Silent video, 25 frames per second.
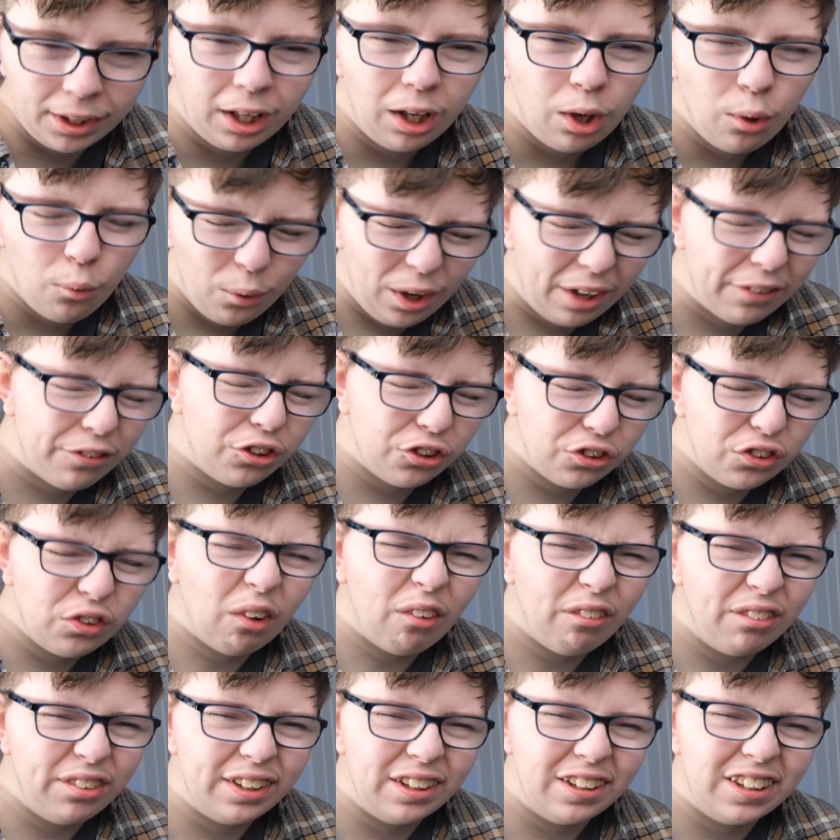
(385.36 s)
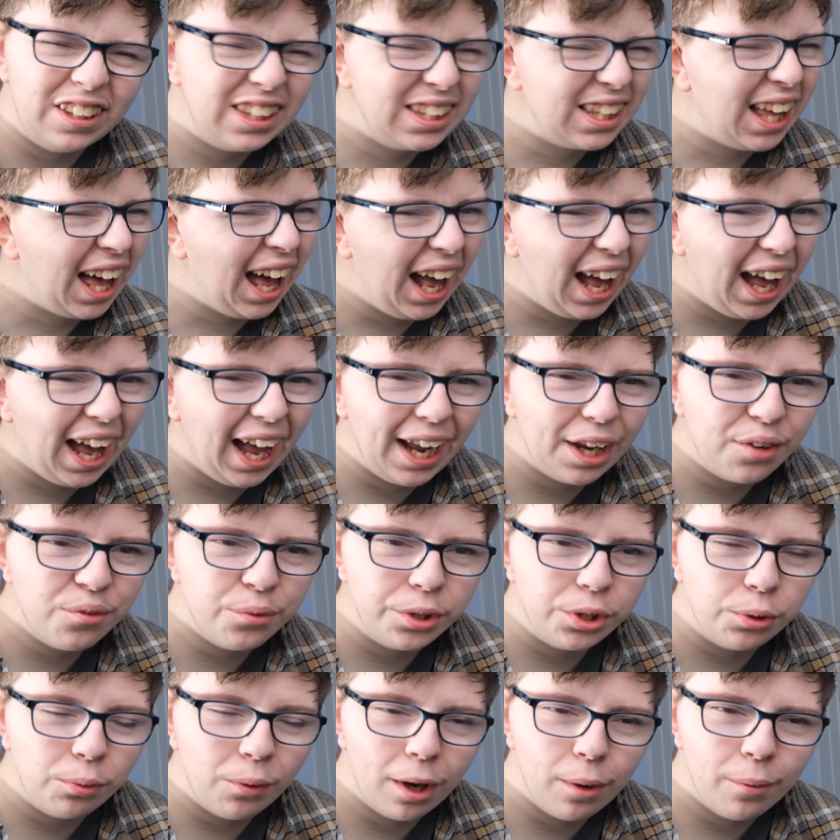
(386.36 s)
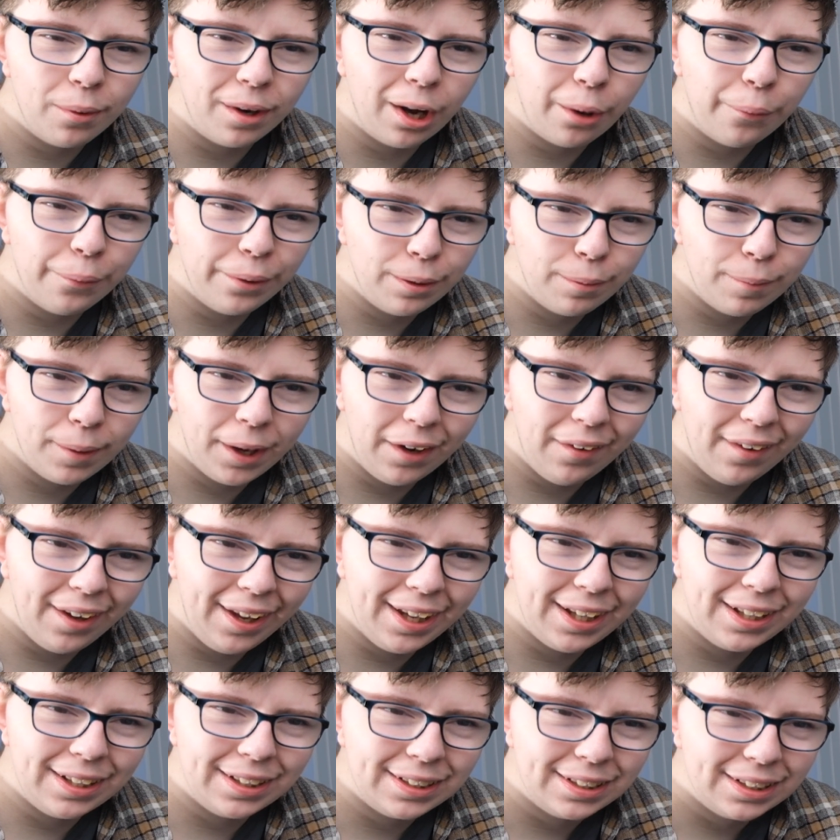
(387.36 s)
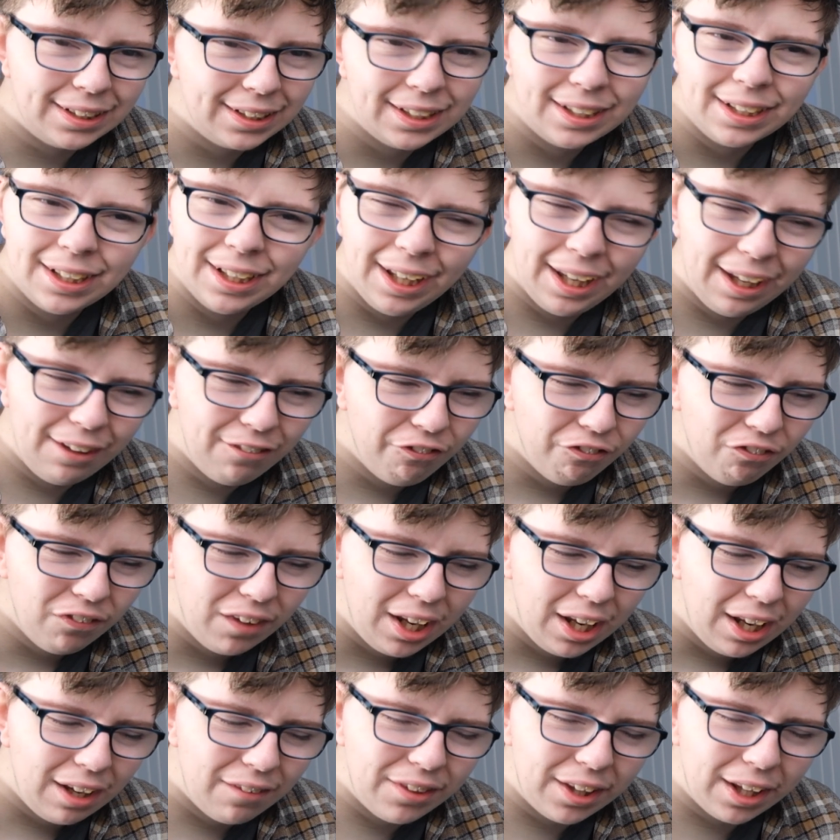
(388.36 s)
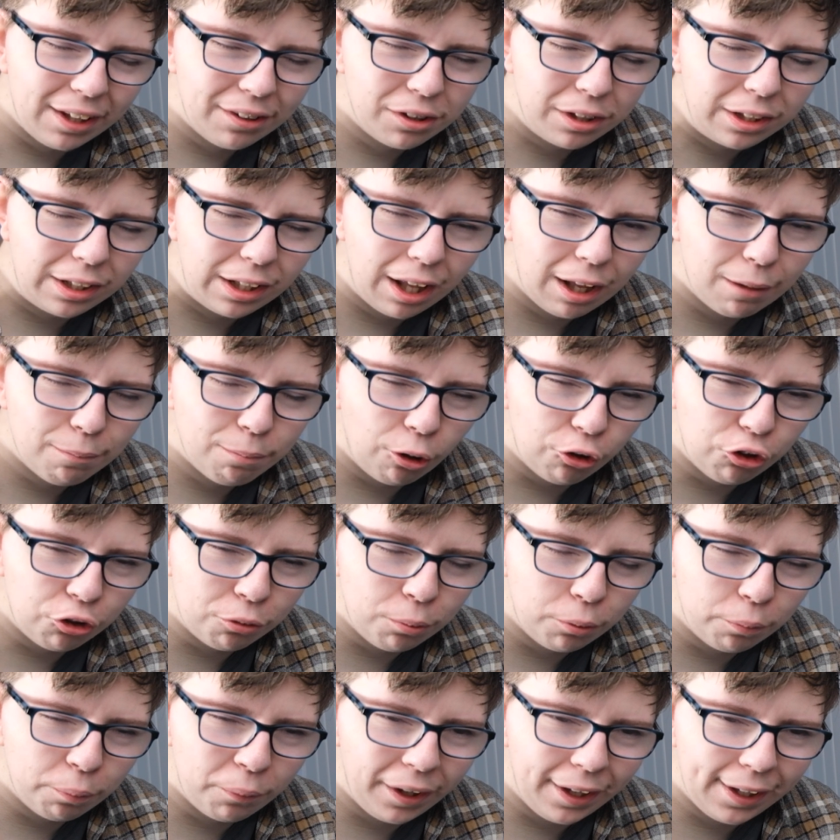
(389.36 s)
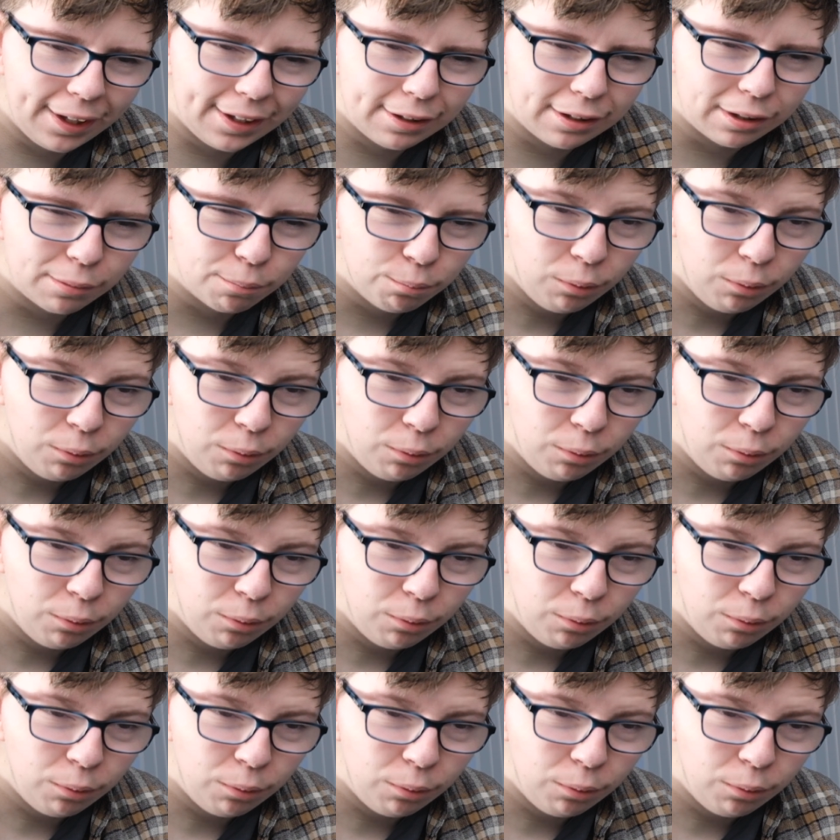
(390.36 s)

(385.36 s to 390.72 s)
we have to sort of decide which way we're going about it. If that's possible, please.